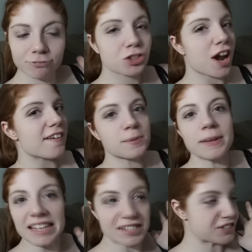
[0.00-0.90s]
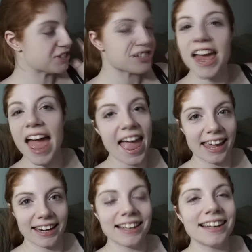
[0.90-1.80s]
drives me
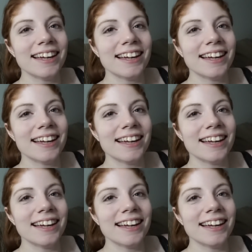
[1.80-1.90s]
insane.